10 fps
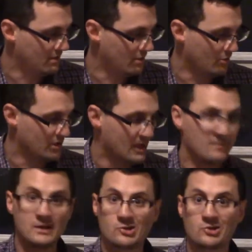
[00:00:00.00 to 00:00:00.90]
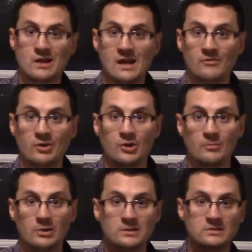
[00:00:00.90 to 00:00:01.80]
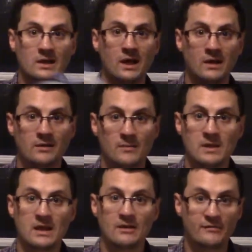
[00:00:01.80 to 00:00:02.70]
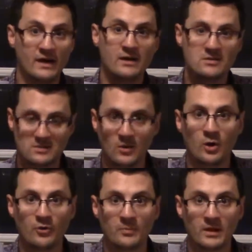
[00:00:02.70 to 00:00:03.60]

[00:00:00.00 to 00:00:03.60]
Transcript: You got to make sure you have all your books. I'm making a fighter, so Ultimate